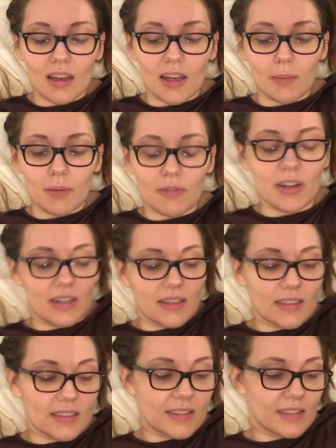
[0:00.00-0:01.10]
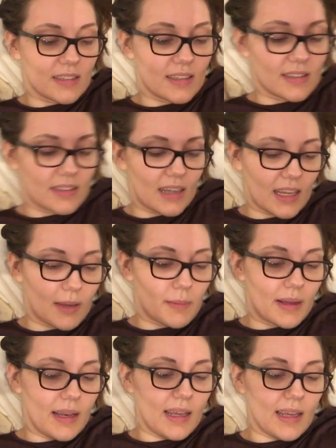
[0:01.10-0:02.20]
Um, Frida just is attacking
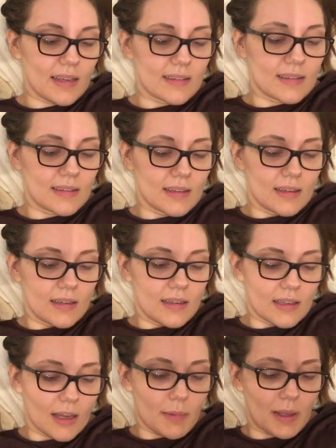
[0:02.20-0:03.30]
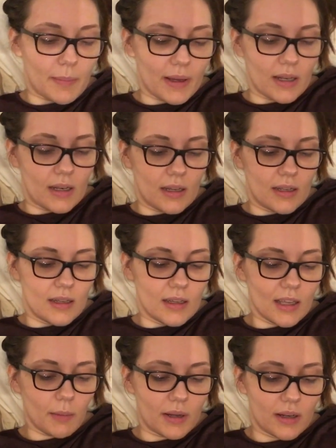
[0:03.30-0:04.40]
my legs Come here, Bun.
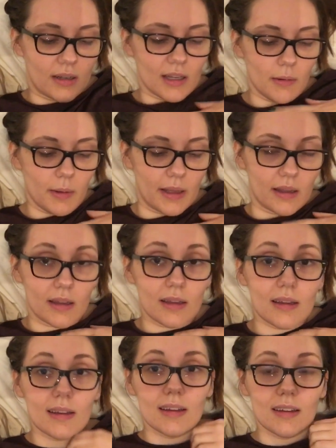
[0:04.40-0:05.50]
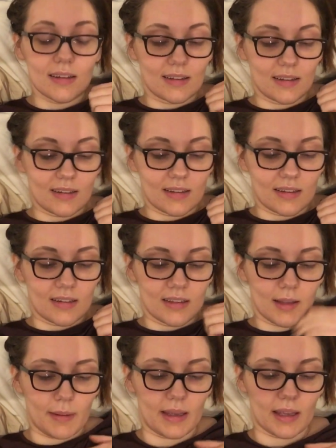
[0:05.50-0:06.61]
Come on, come here.
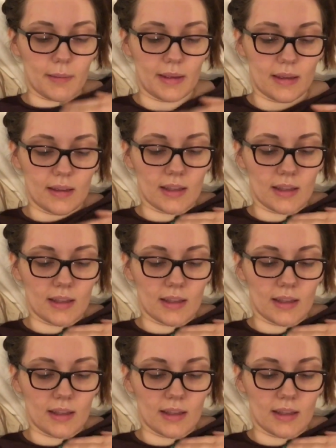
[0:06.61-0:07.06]
Come here, come here.